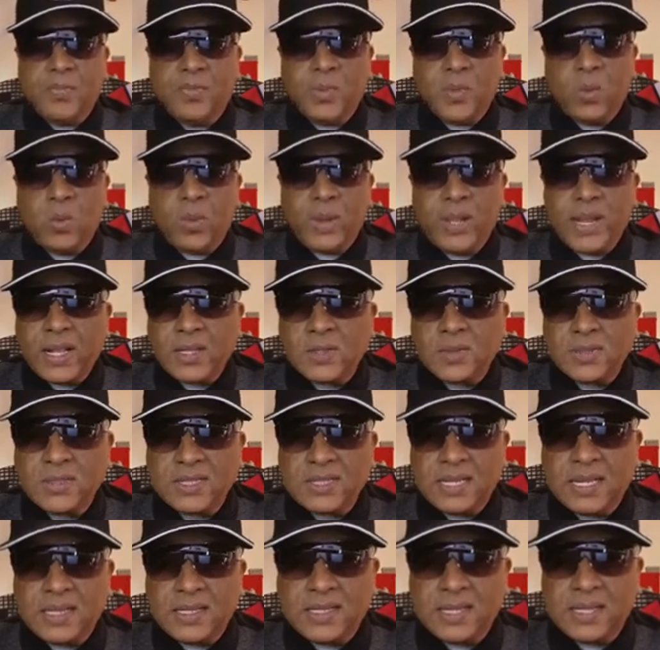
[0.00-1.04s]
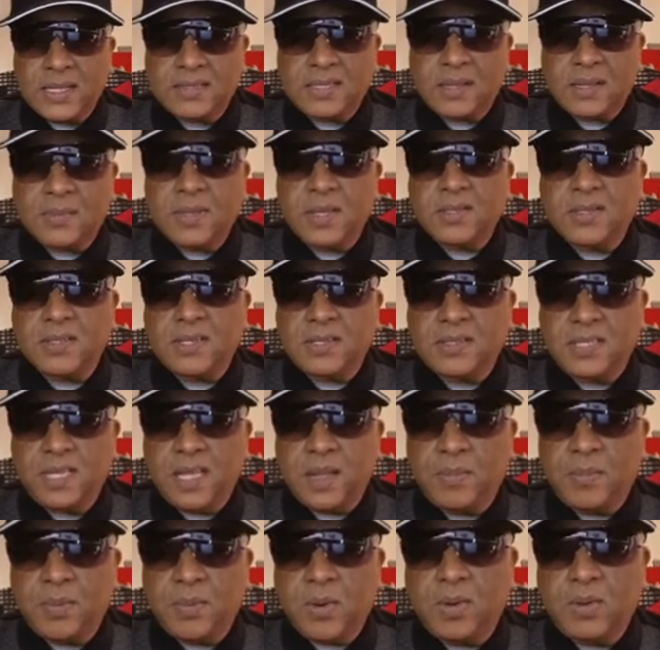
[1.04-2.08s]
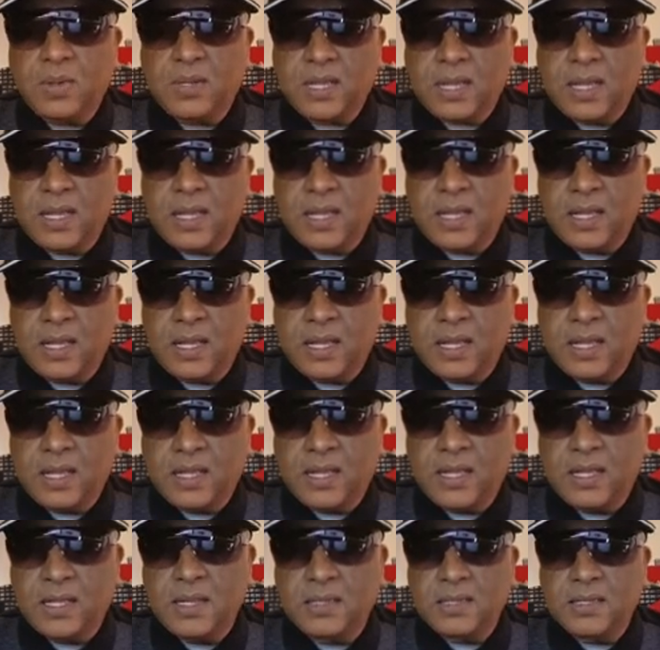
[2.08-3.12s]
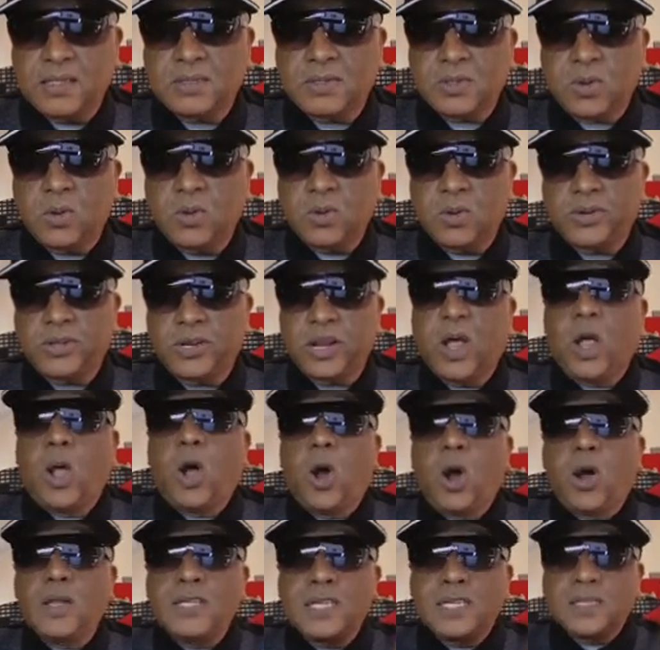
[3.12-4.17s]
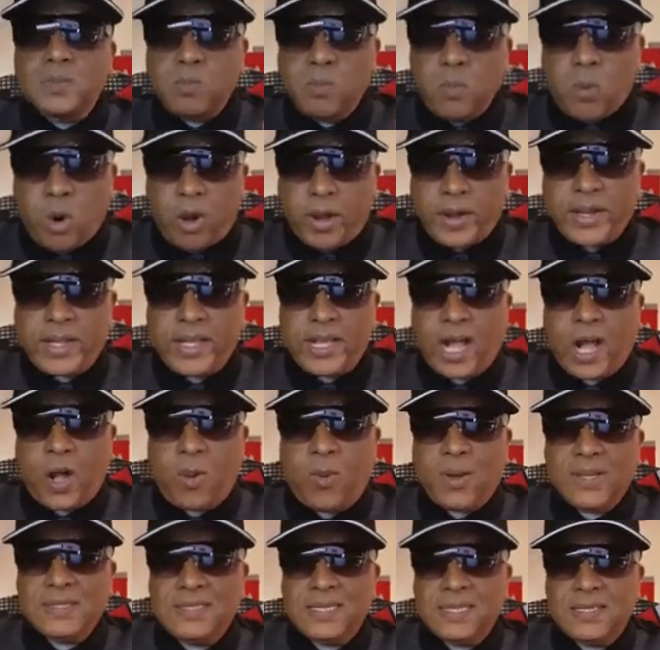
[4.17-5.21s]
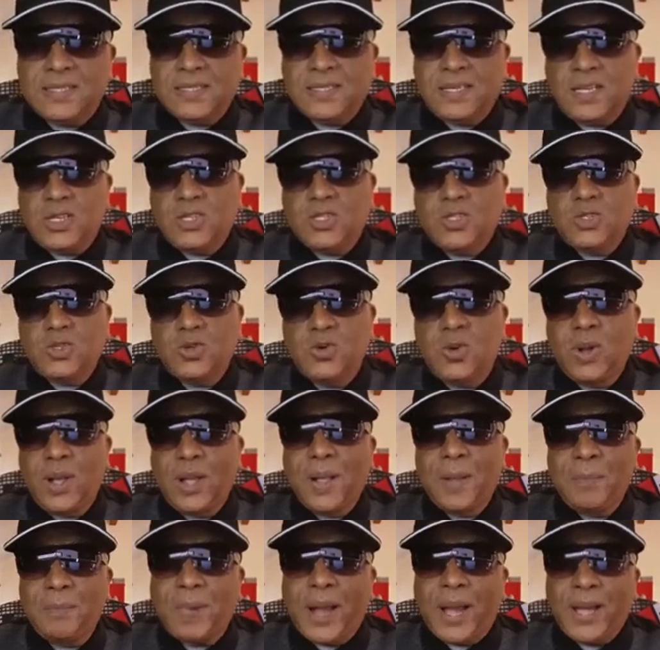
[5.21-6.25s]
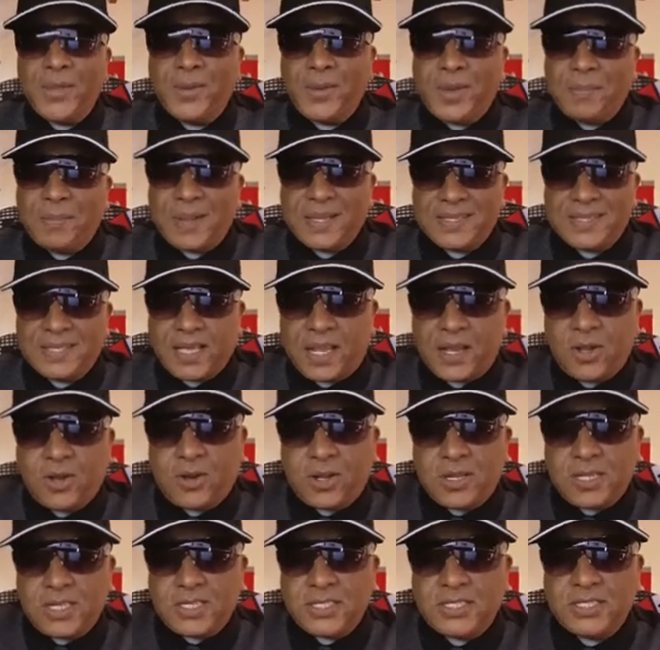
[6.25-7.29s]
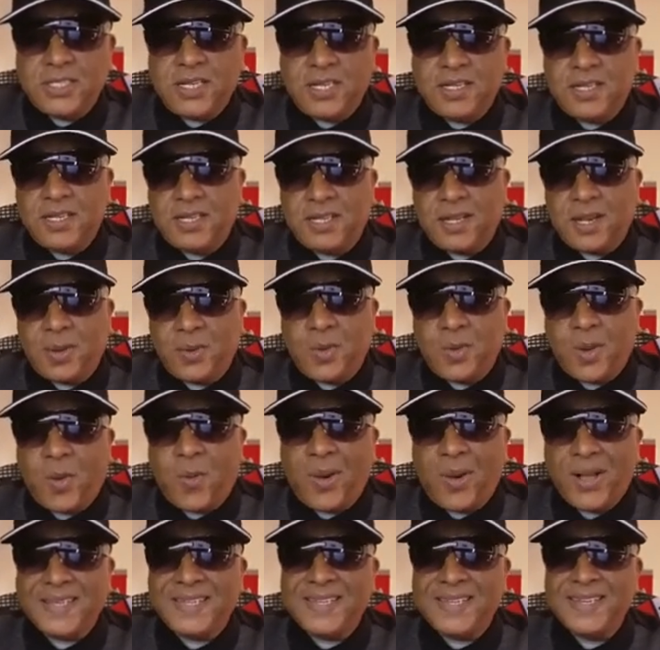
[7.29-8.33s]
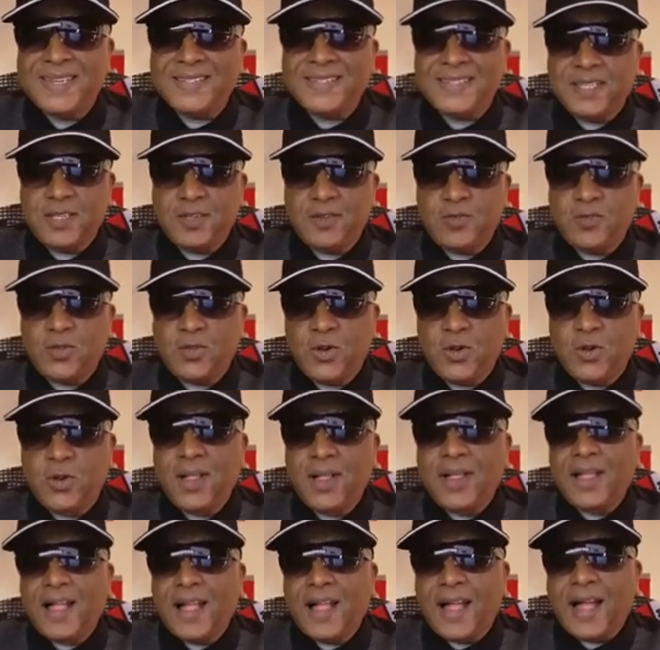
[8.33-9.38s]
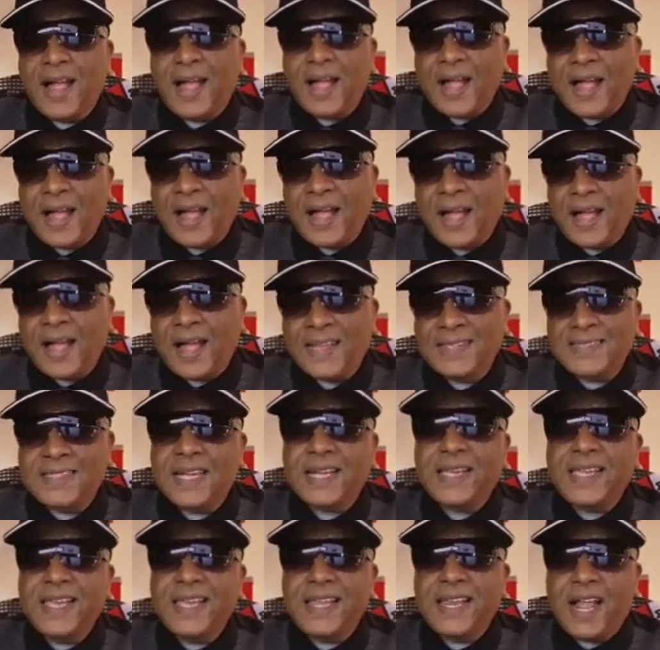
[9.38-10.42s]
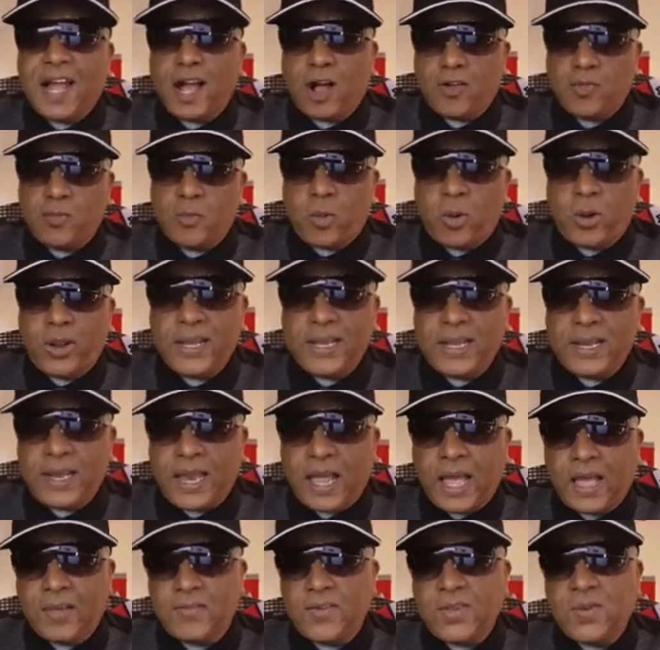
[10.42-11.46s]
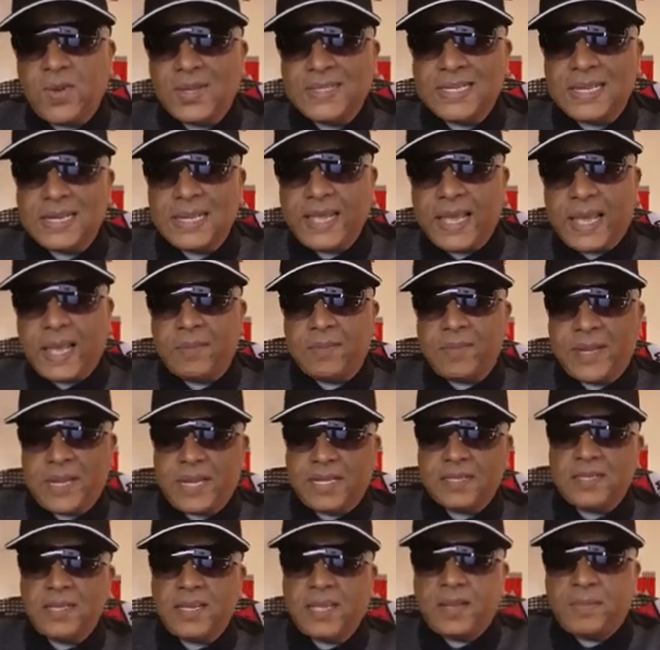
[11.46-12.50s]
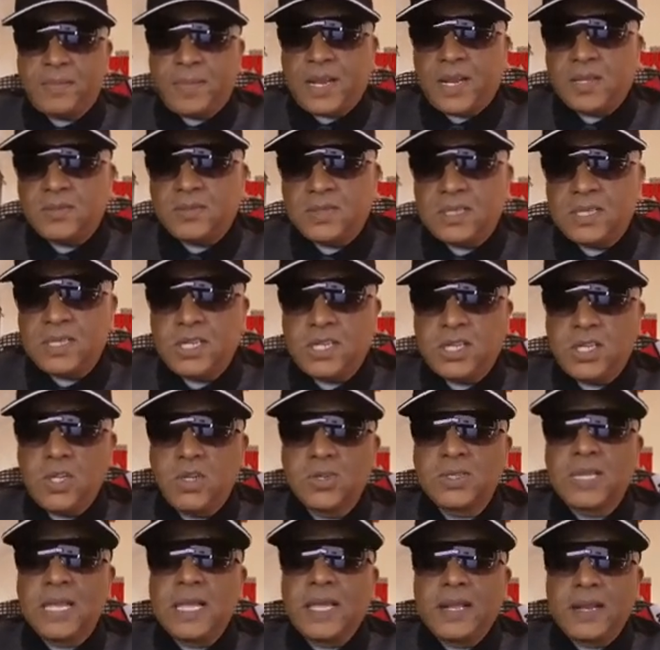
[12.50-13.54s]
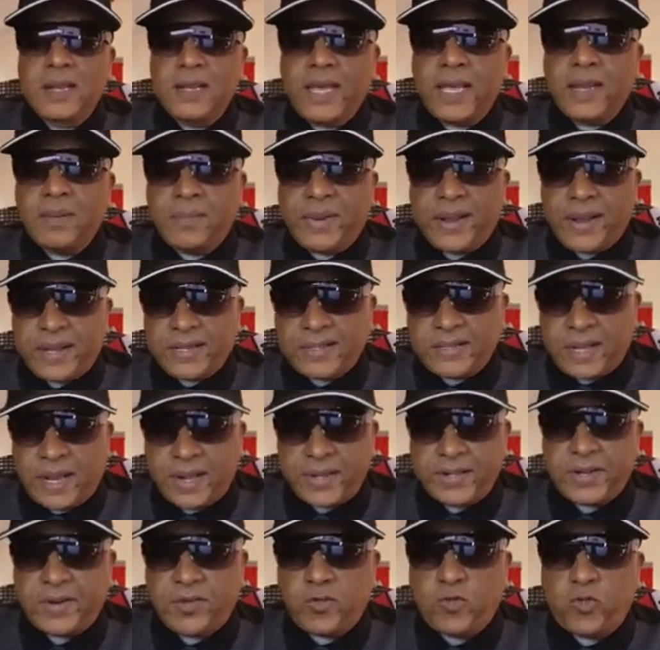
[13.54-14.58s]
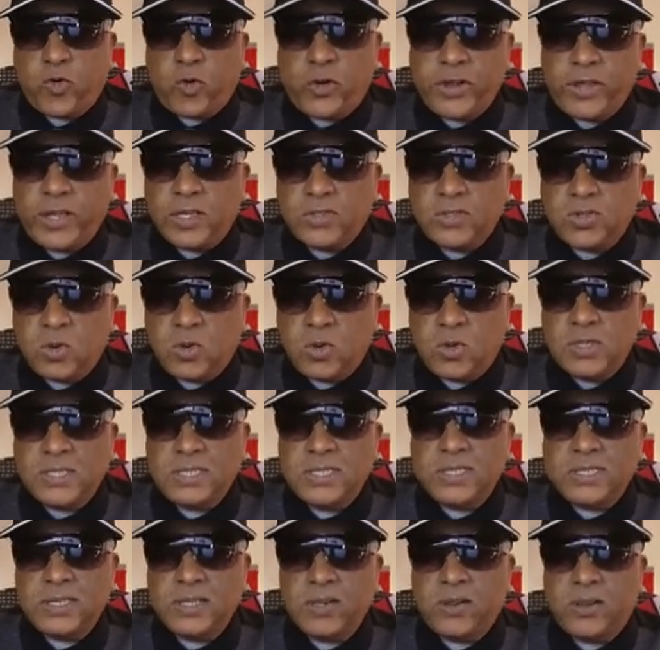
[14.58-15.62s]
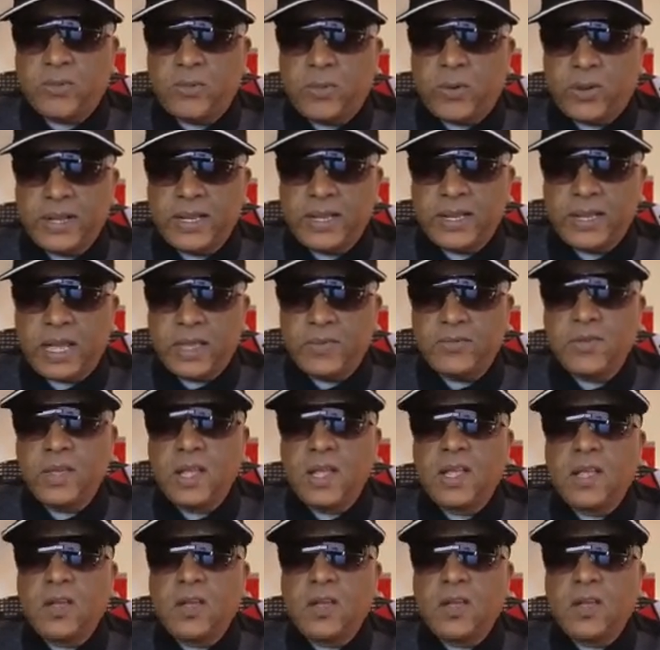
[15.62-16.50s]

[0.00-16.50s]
What else was I going to say? Something I was going to say about this old color. This morning I was listening to, by the way, my son got intrigued in it and we were watching this interview. Sakina of Morning Live. It wasn't Leanne Manas. Leanne Manas who did the news. Leanne Manas, 104 years old. She's still on Morning Live.